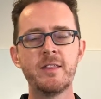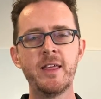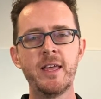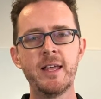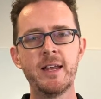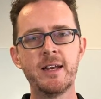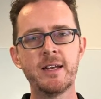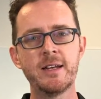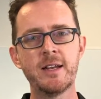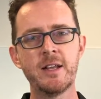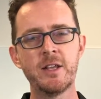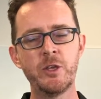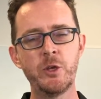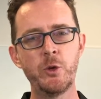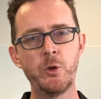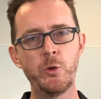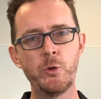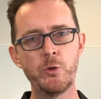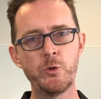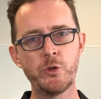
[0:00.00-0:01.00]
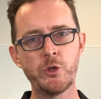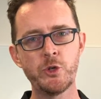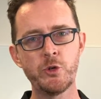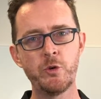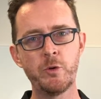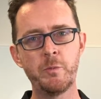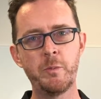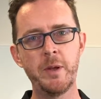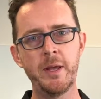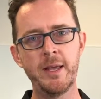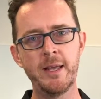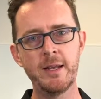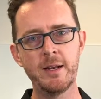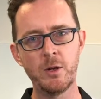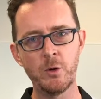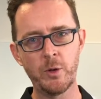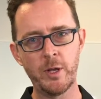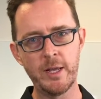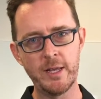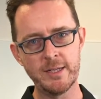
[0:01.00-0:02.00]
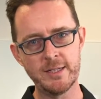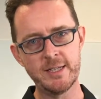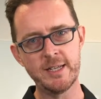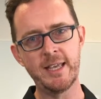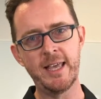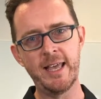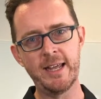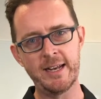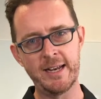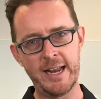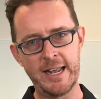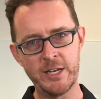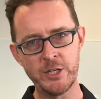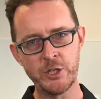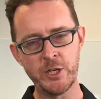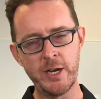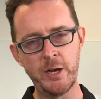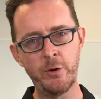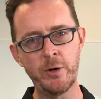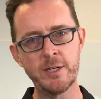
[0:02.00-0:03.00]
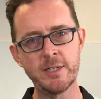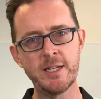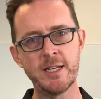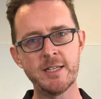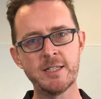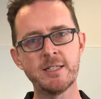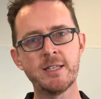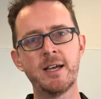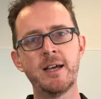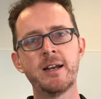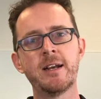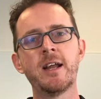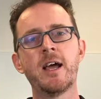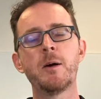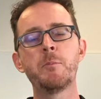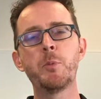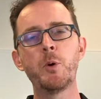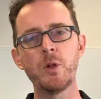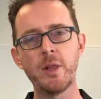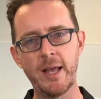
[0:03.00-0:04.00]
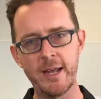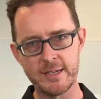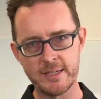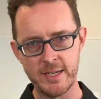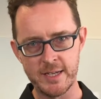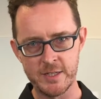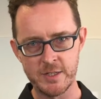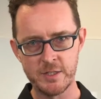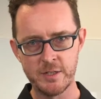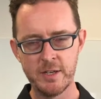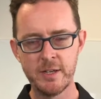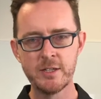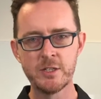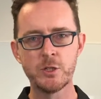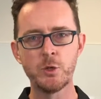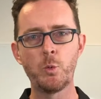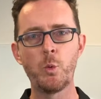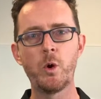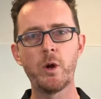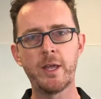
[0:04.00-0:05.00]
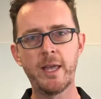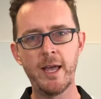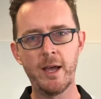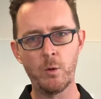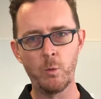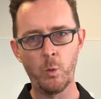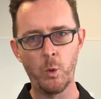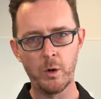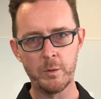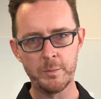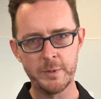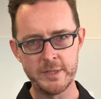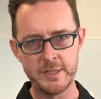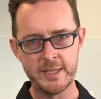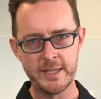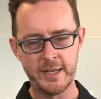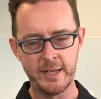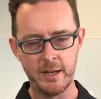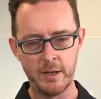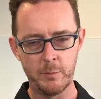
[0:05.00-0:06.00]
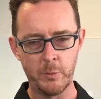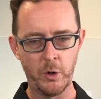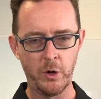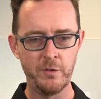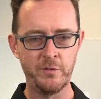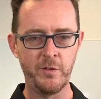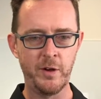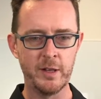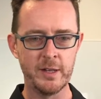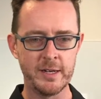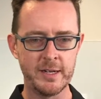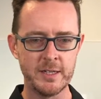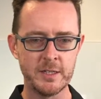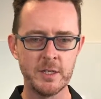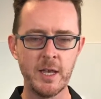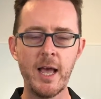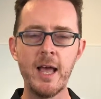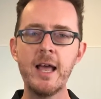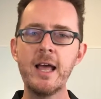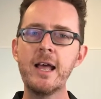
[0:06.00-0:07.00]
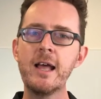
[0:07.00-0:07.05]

then you should be looking to get an engineering test done, a pull-out test, to work out what particular profile it is.